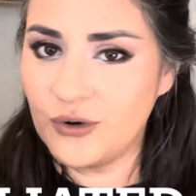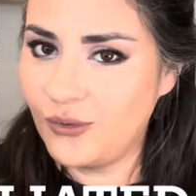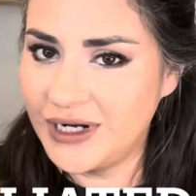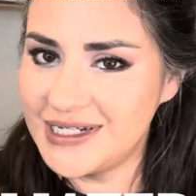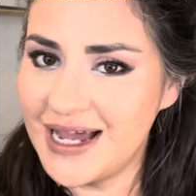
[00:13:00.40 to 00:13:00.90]

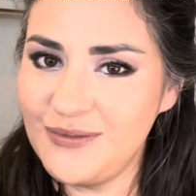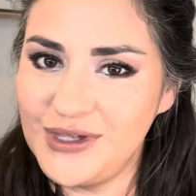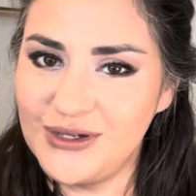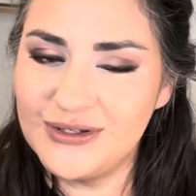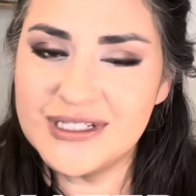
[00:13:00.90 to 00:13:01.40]
one-time
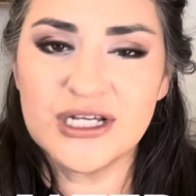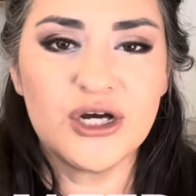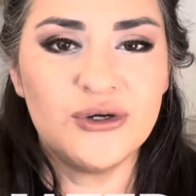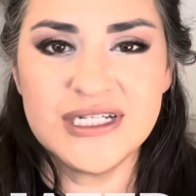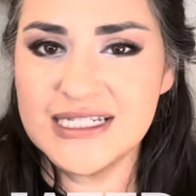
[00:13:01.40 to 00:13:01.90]
use. The
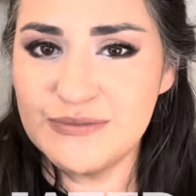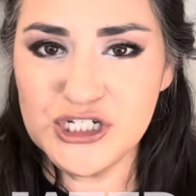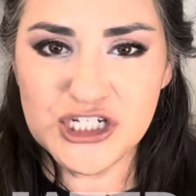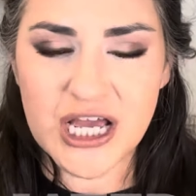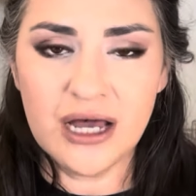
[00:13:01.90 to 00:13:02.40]
code is
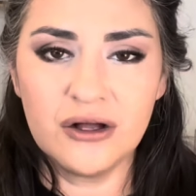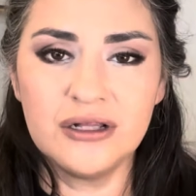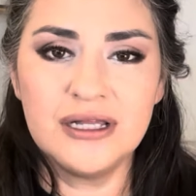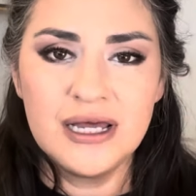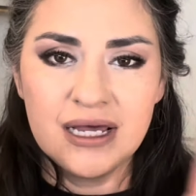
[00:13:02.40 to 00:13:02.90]

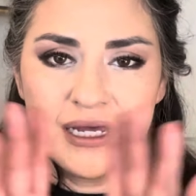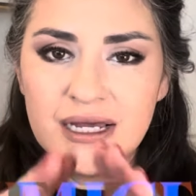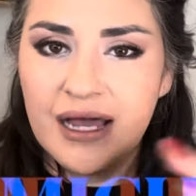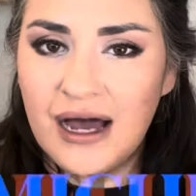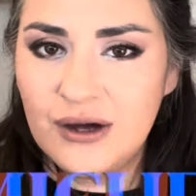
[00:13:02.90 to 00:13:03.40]
Michelle.
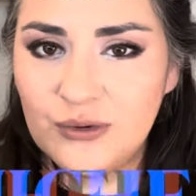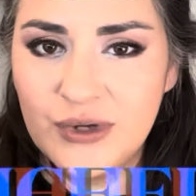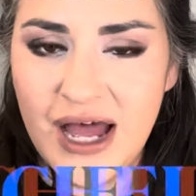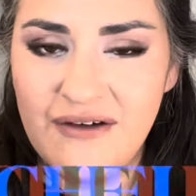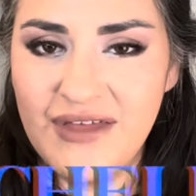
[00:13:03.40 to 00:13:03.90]
I will
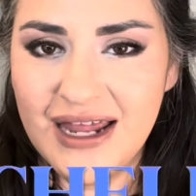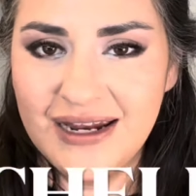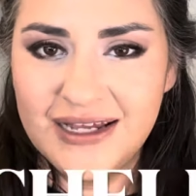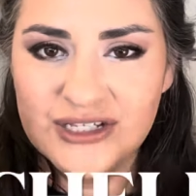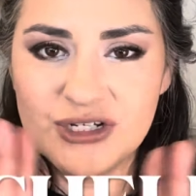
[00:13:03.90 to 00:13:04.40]
have that
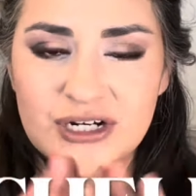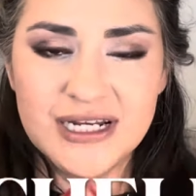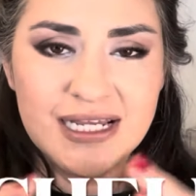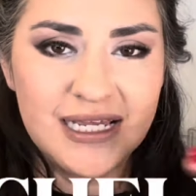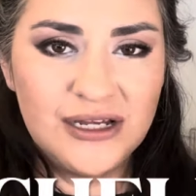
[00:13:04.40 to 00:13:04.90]
inserted
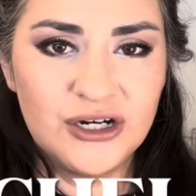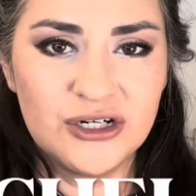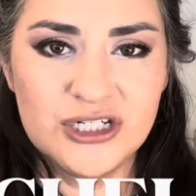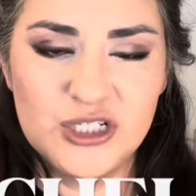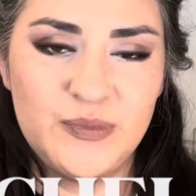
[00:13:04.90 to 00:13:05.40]

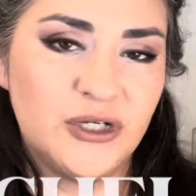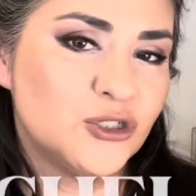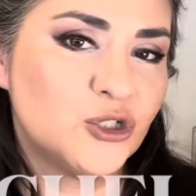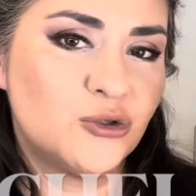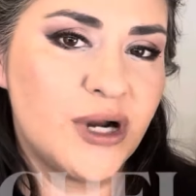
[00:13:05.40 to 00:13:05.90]
here,
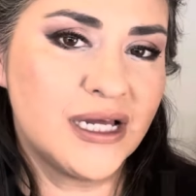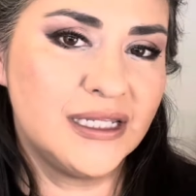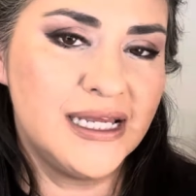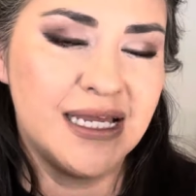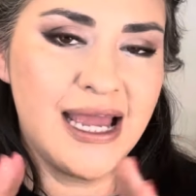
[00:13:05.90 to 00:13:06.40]
spelled
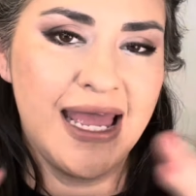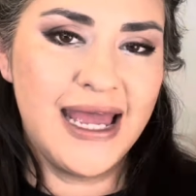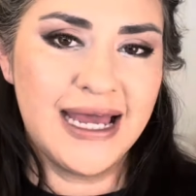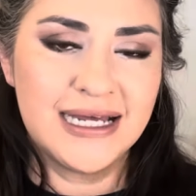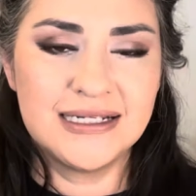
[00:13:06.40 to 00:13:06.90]
correctly,
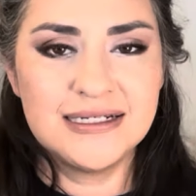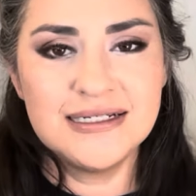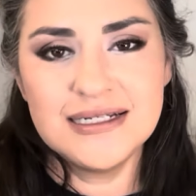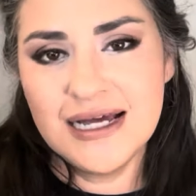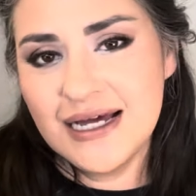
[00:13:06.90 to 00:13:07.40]

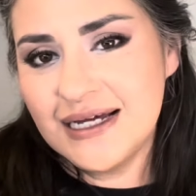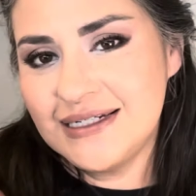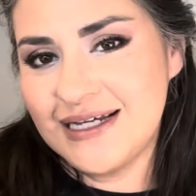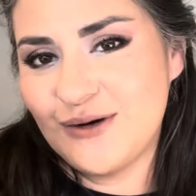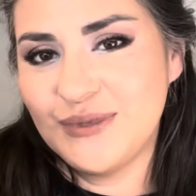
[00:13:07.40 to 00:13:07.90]
and
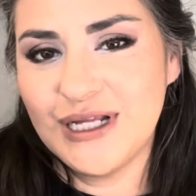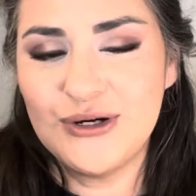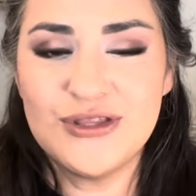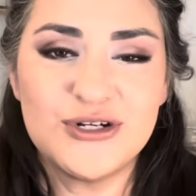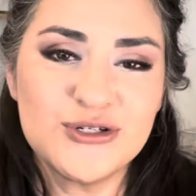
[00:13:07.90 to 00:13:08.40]
down below
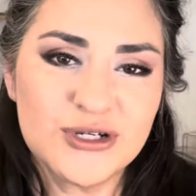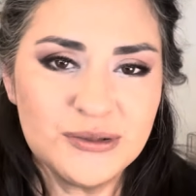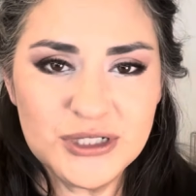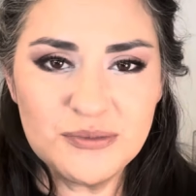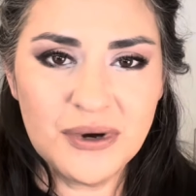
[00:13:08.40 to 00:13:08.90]
in the
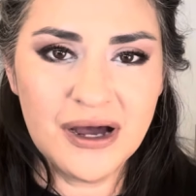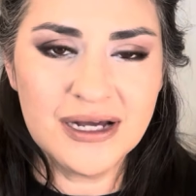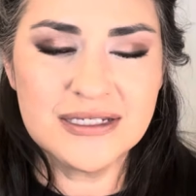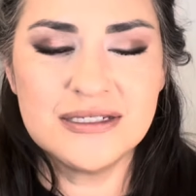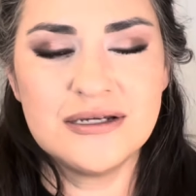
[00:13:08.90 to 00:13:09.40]
description
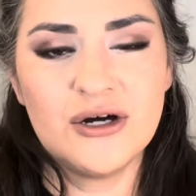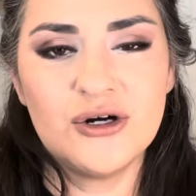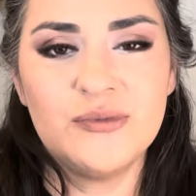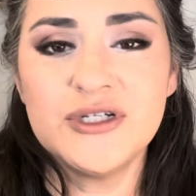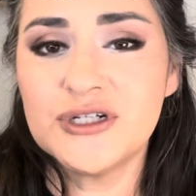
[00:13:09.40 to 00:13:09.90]
box.
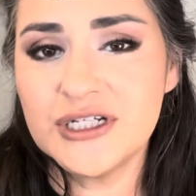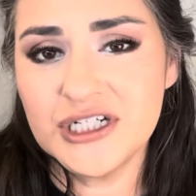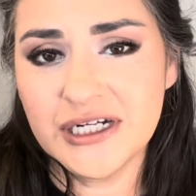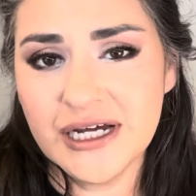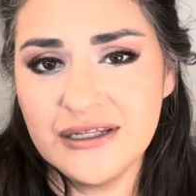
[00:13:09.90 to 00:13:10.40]
So be sure to
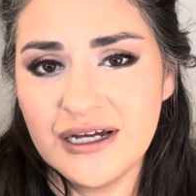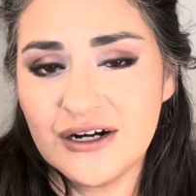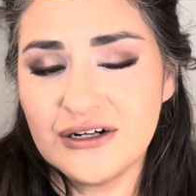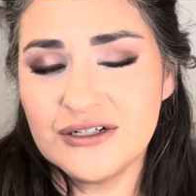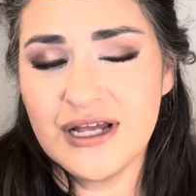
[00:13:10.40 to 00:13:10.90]
check down
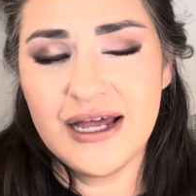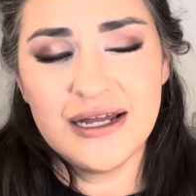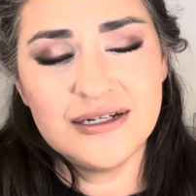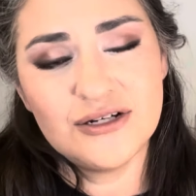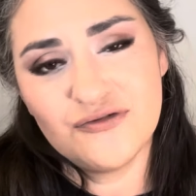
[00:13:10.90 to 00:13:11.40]
there
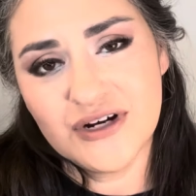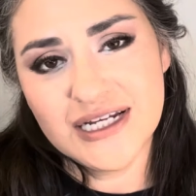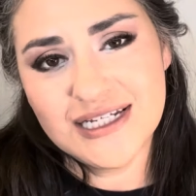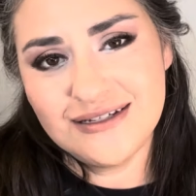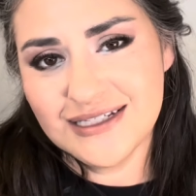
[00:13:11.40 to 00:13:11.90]
and don't
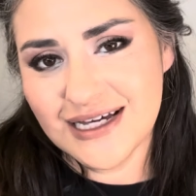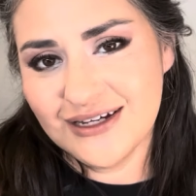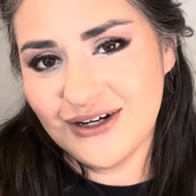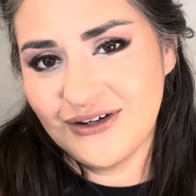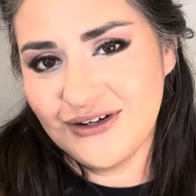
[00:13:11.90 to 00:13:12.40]
forget to use that
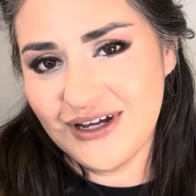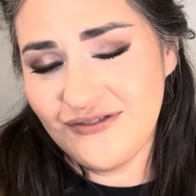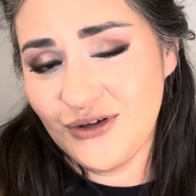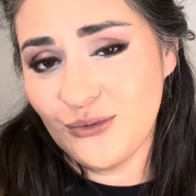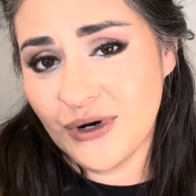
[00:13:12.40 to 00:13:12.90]
code
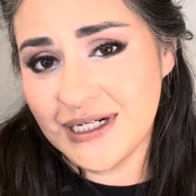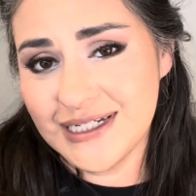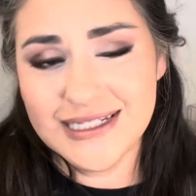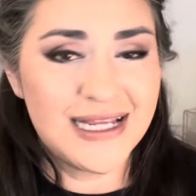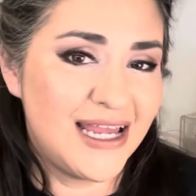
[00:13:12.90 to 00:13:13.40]
if you want to
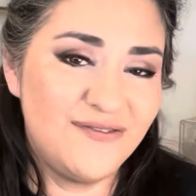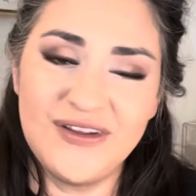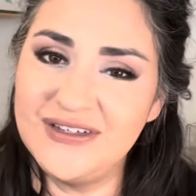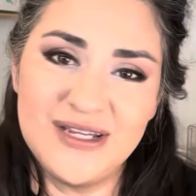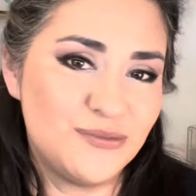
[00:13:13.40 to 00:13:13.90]
save
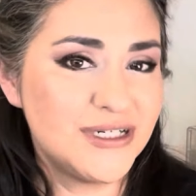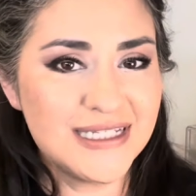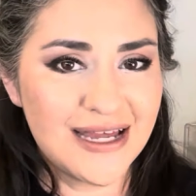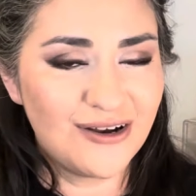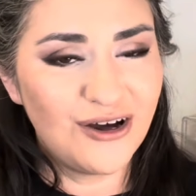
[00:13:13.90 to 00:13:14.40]

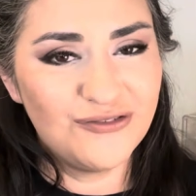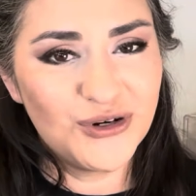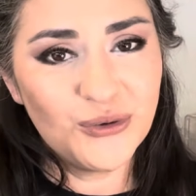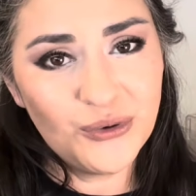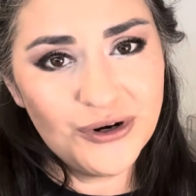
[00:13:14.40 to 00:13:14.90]
15% off
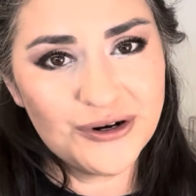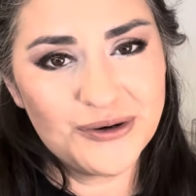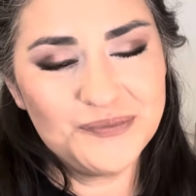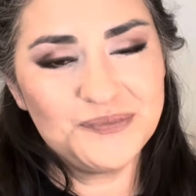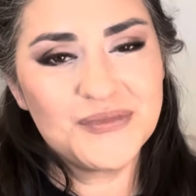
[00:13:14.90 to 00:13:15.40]
your
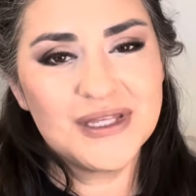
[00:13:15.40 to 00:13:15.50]
order.